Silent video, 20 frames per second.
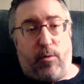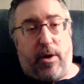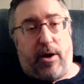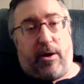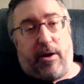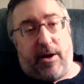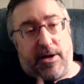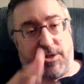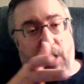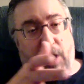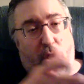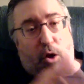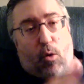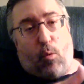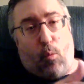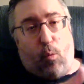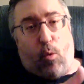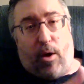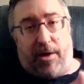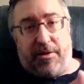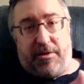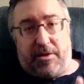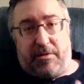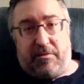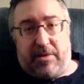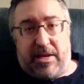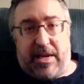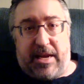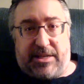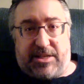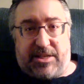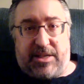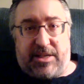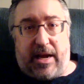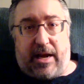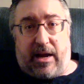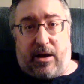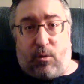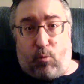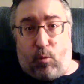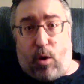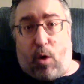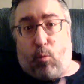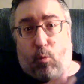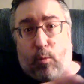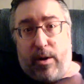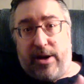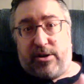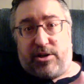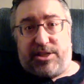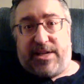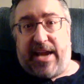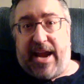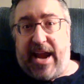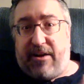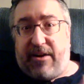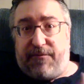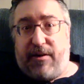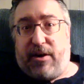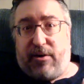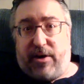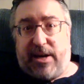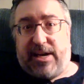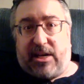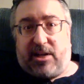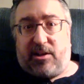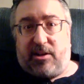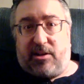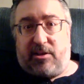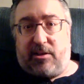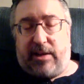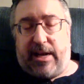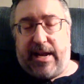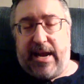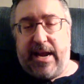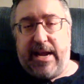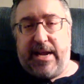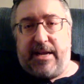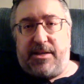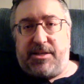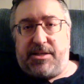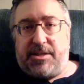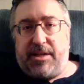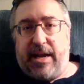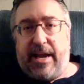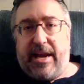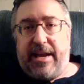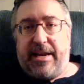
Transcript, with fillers: whereas what is uh, what we're saying very clearly is.